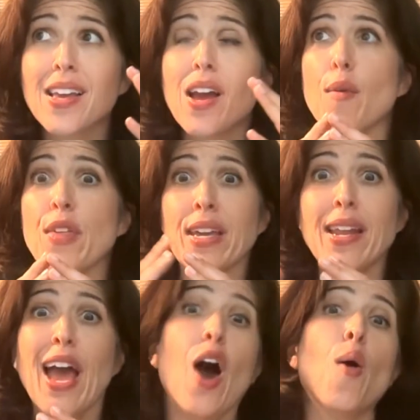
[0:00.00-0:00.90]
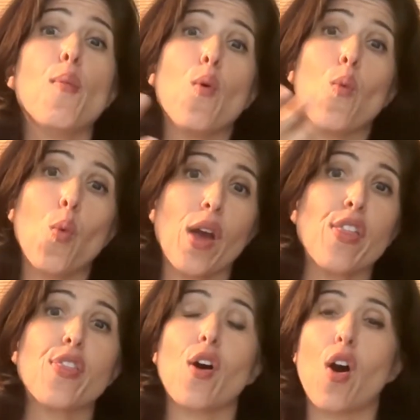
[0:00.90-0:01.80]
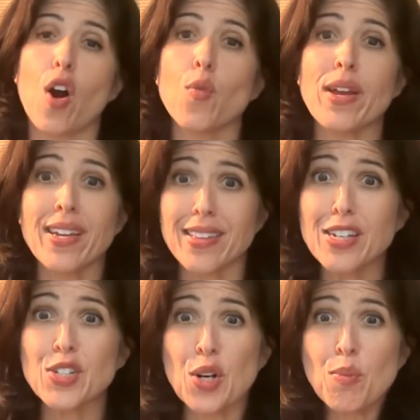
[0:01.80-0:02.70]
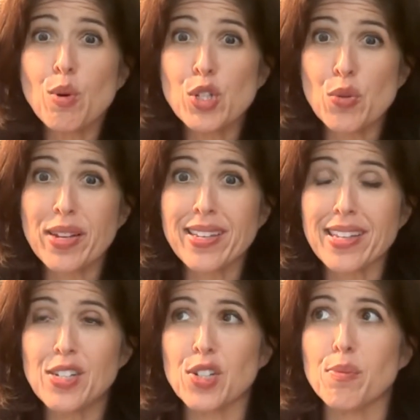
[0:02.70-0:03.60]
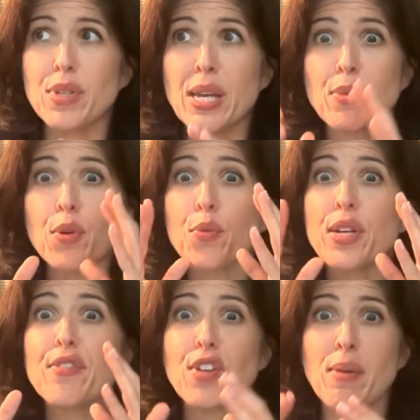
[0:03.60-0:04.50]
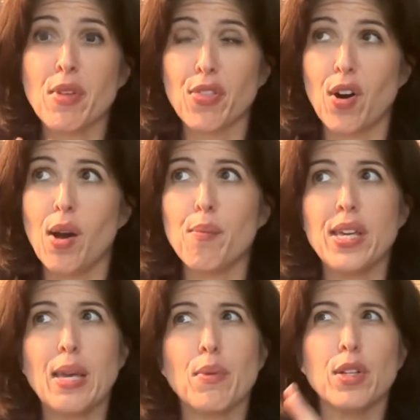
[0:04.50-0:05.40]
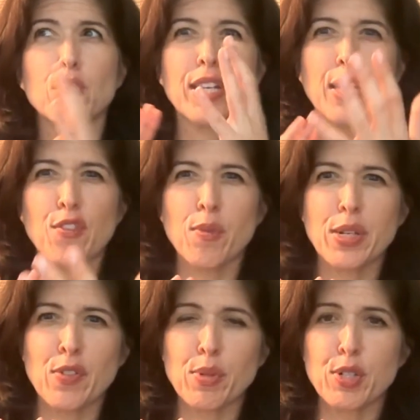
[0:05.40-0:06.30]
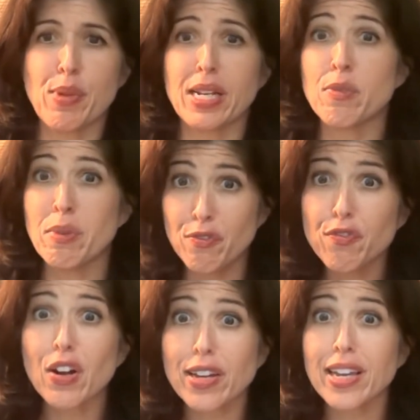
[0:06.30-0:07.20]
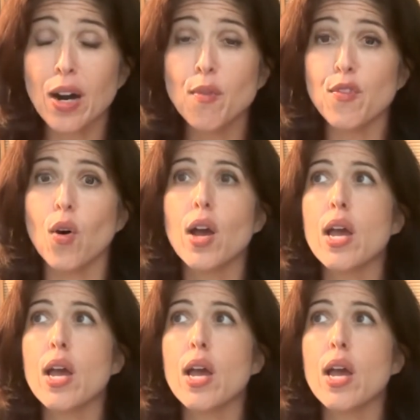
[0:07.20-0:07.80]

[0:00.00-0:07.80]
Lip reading: that can help with our regulation, our emotional regulation. Being able to reframe a thought, being able to look at it from a different perspective, be very helpful.